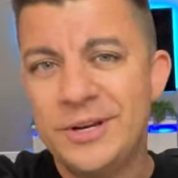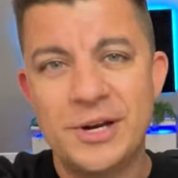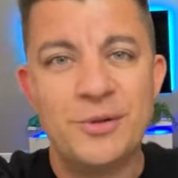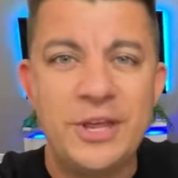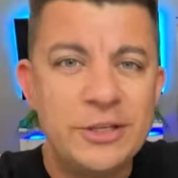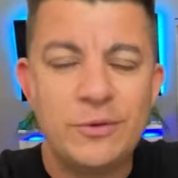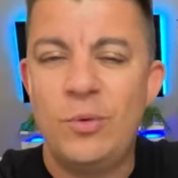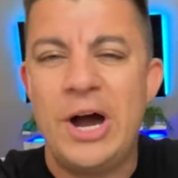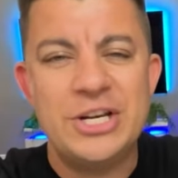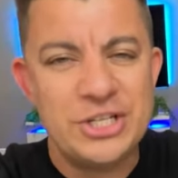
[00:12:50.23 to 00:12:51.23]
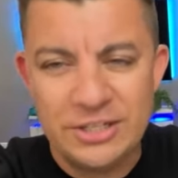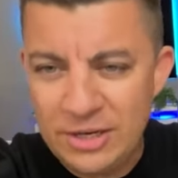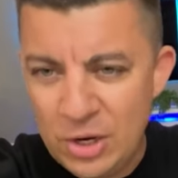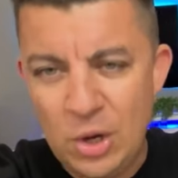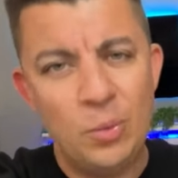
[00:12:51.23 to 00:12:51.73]
here. Thanks for watching.
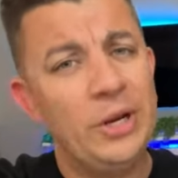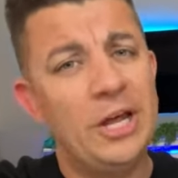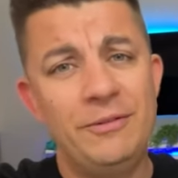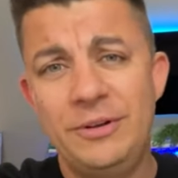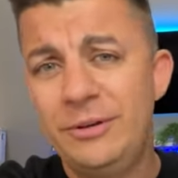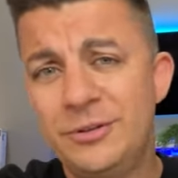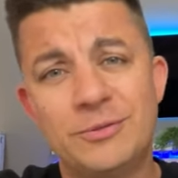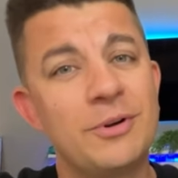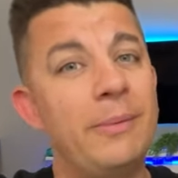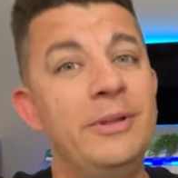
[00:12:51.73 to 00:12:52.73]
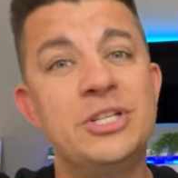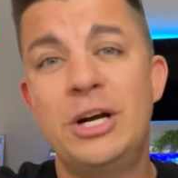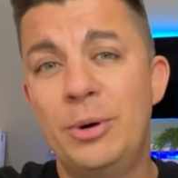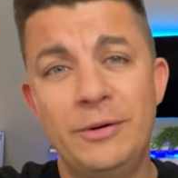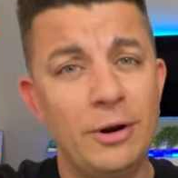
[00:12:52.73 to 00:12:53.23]
We love you. Subscribe to the
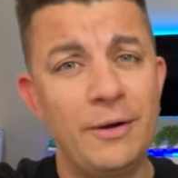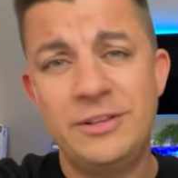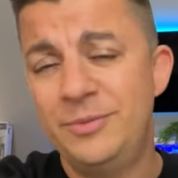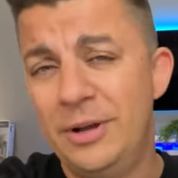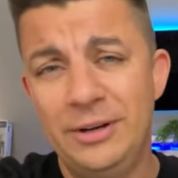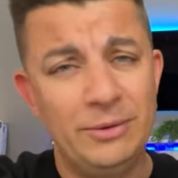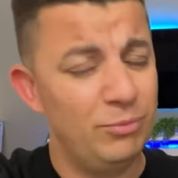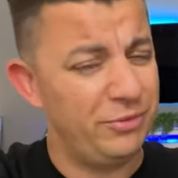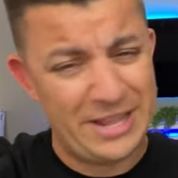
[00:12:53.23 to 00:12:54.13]
channel. Ring the bell.